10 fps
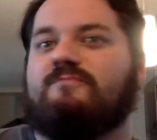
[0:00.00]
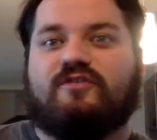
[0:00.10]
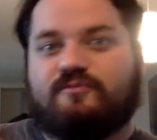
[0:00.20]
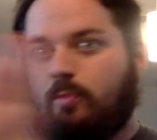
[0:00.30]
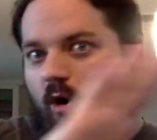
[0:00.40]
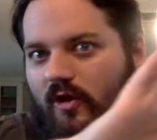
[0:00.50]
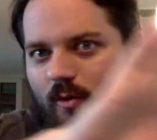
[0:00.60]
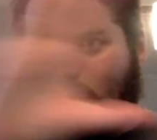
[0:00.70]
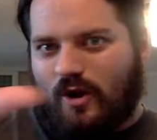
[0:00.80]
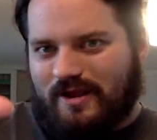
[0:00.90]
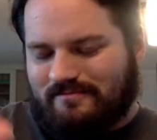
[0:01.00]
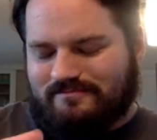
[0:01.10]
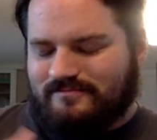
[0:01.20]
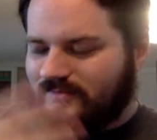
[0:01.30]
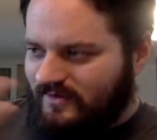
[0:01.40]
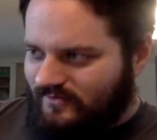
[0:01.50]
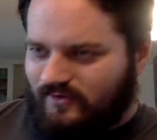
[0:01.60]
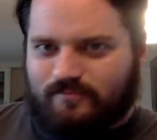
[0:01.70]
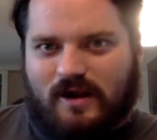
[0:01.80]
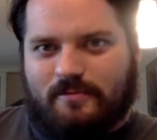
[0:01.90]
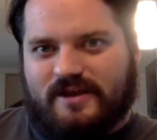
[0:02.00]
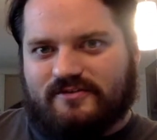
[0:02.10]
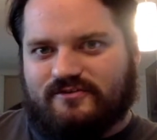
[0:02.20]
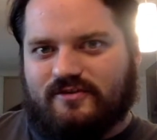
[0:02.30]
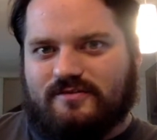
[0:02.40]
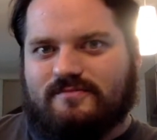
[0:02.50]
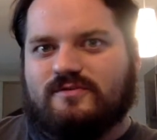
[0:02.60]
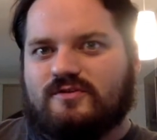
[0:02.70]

spoiler warning, as you probably understood,